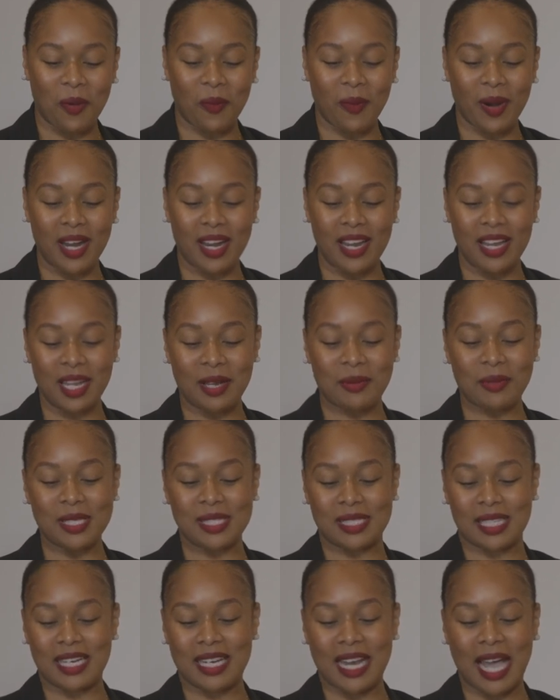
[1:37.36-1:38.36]
where he
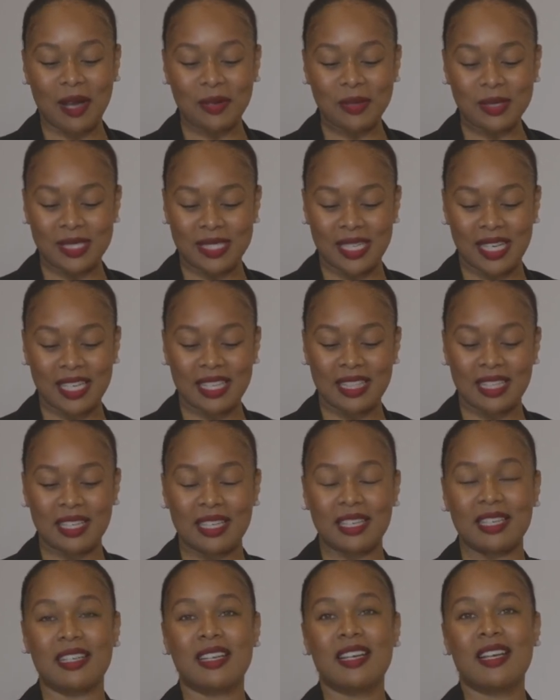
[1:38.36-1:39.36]
was announcing
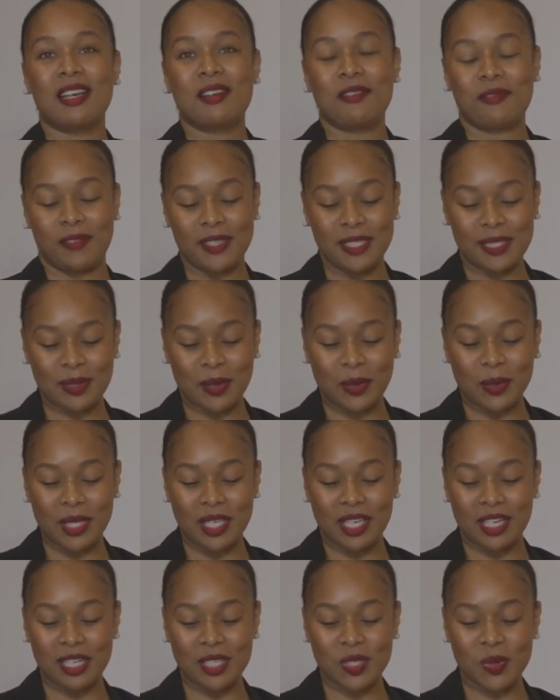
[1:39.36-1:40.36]
the fiscal
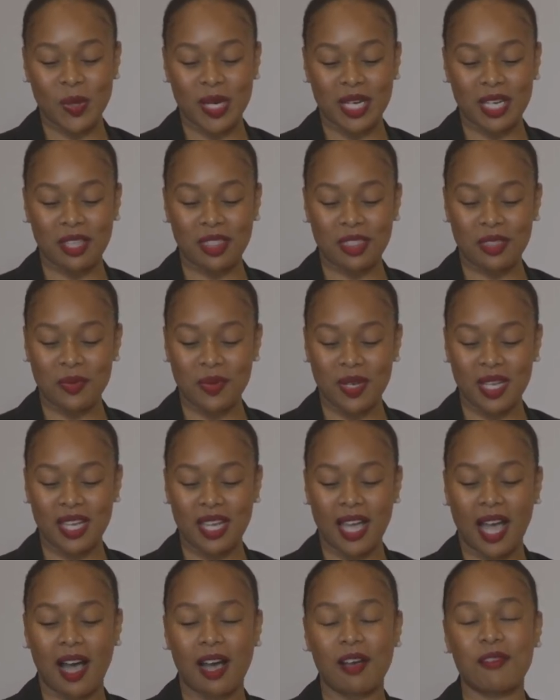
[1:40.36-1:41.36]
year
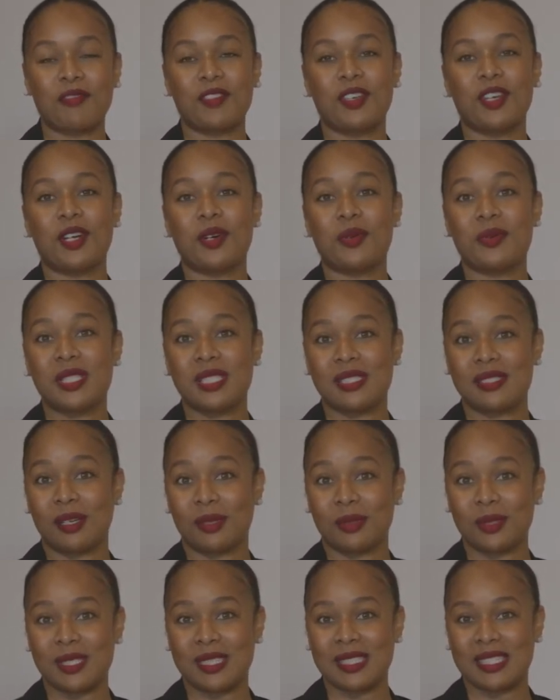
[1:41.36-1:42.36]
23 half-year
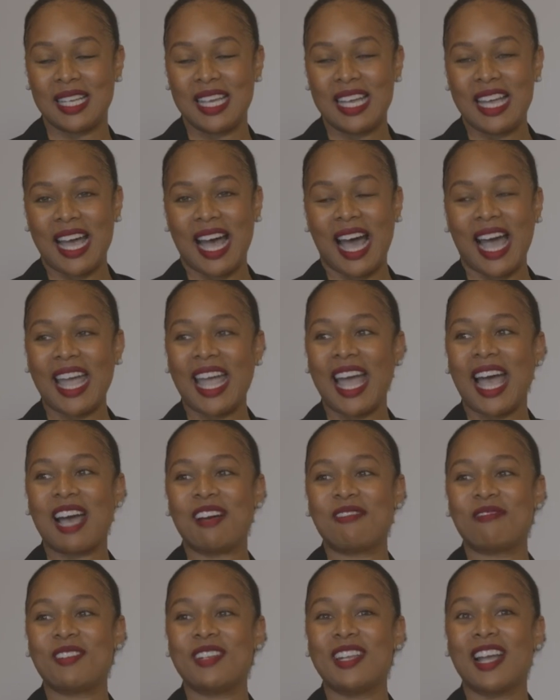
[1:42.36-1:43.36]
results. I
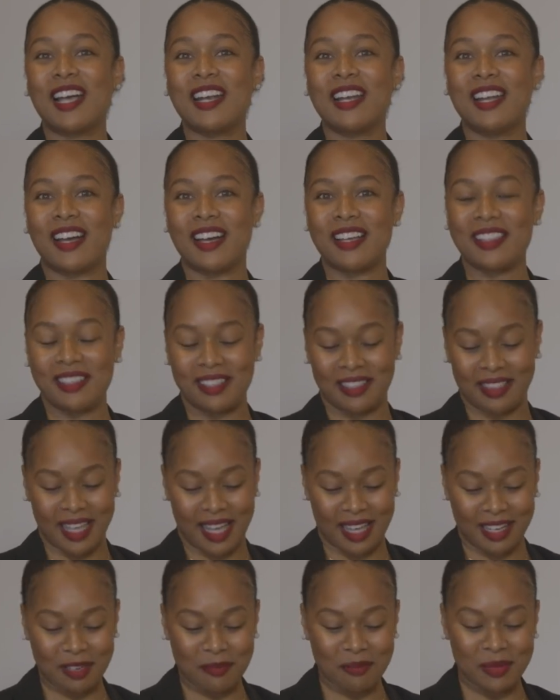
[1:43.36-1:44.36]
have none other
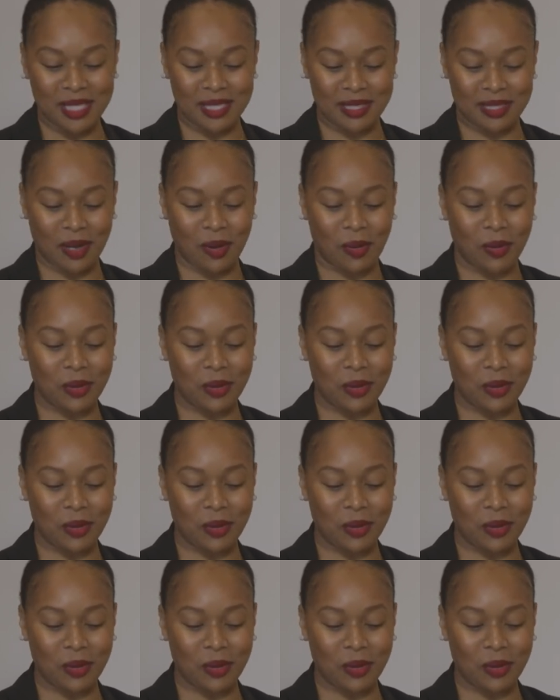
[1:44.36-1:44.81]
than Mr.